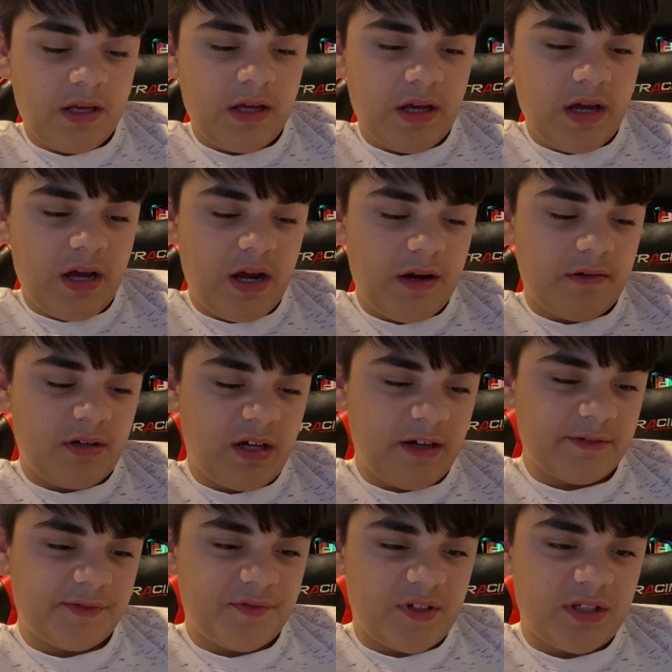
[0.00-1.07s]
Alright, well that
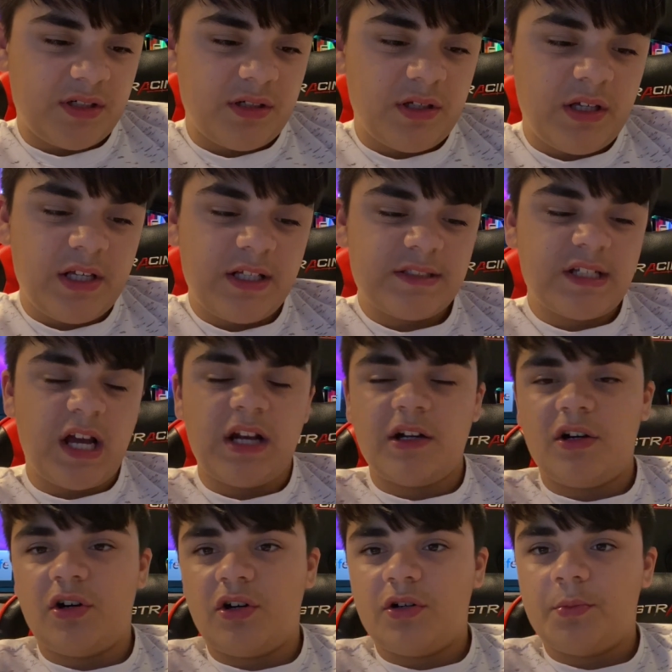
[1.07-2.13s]
was fun. It's got a
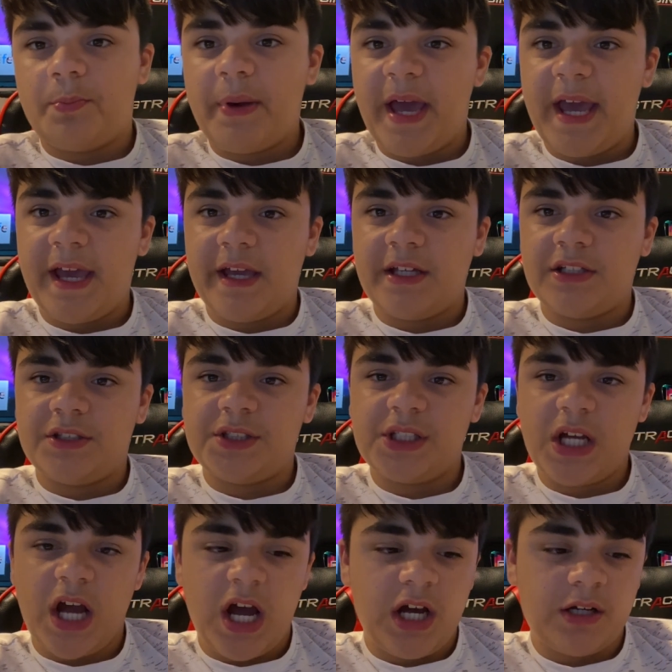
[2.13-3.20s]
whole page
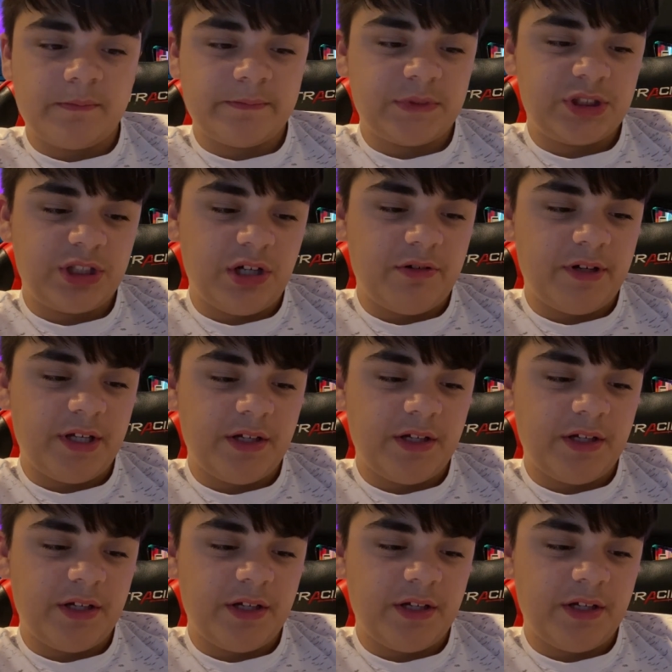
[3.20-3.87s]
showing